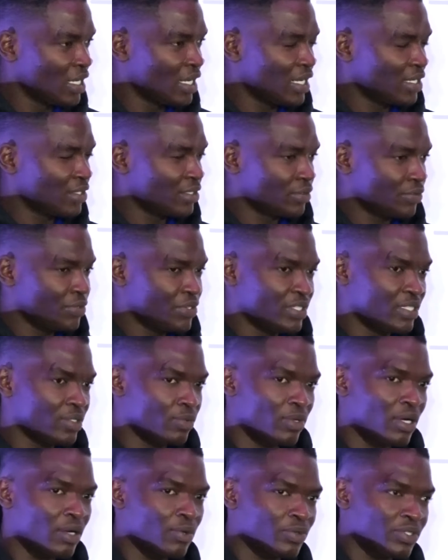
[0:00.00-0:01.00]
And the
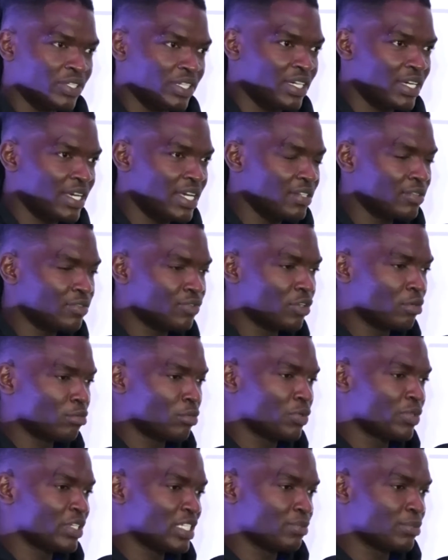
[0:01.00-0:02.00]
reason why they are
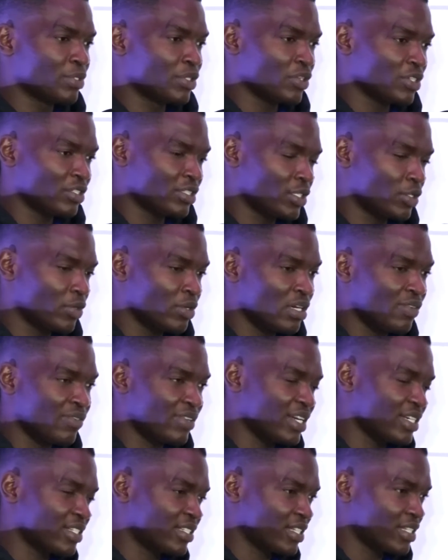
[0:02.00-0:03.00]
informal is because they don't have
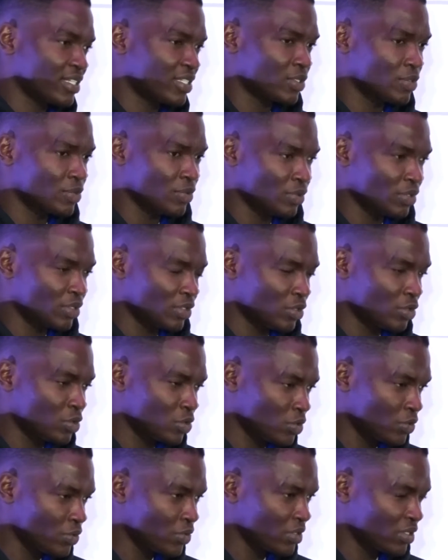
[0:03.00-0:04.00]
access to the
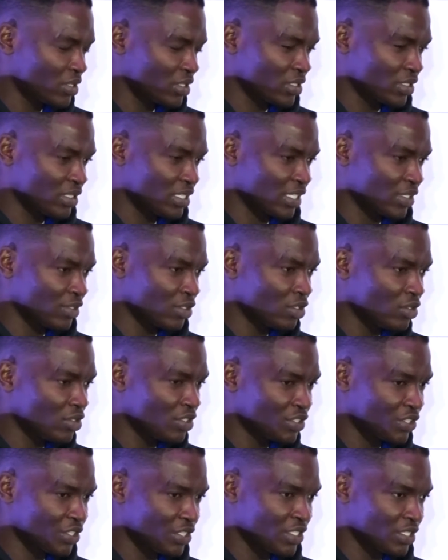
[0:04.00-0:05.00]
tools, the
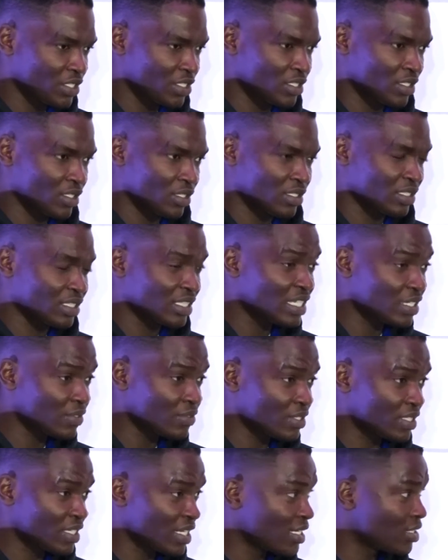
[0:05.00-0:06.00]
technologies, the skill
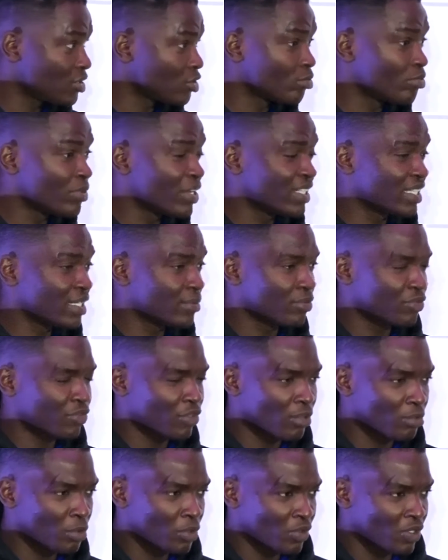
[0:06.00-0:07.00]
set to make them
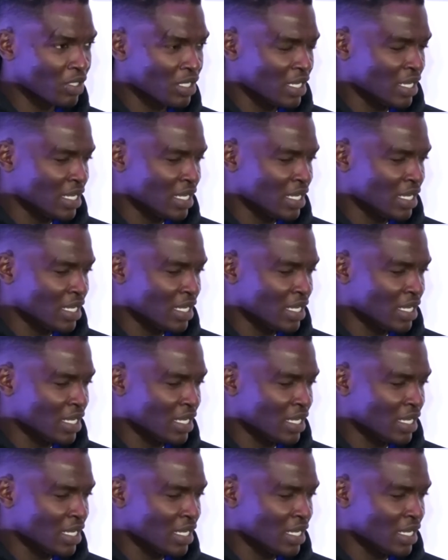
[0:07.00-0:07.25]
formal.